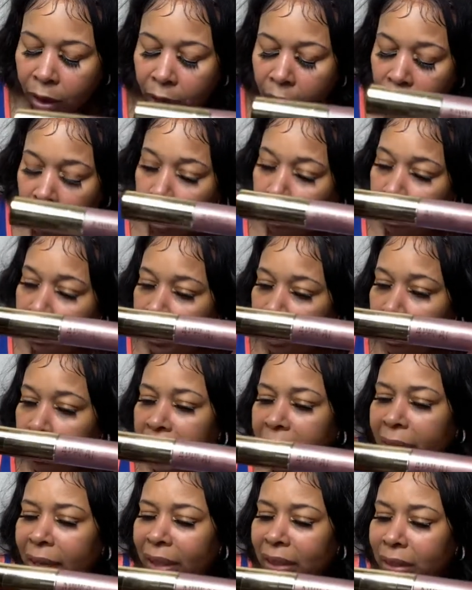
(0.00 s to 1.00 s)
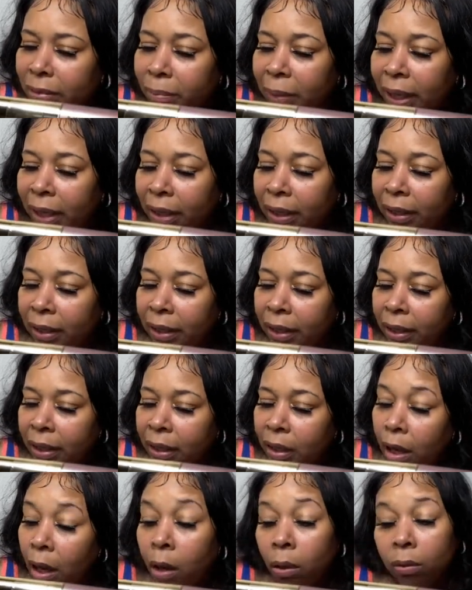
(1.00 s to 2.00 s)
Appeal Cosmetic.
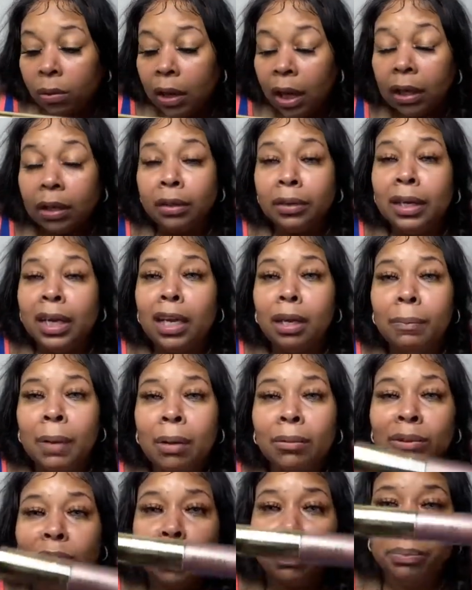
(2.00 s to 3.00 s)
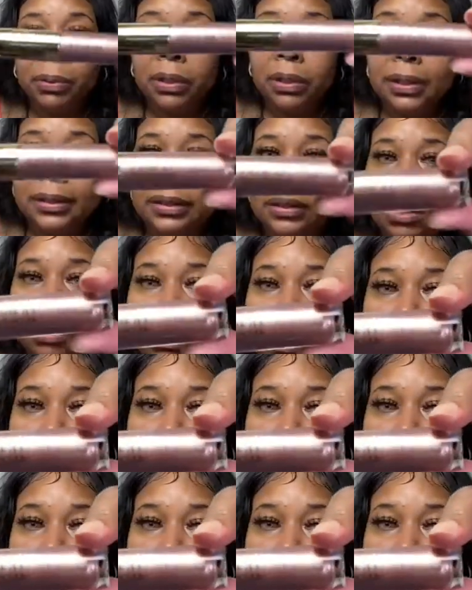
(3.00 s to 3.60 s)
Oh, damn, I was going to put this on my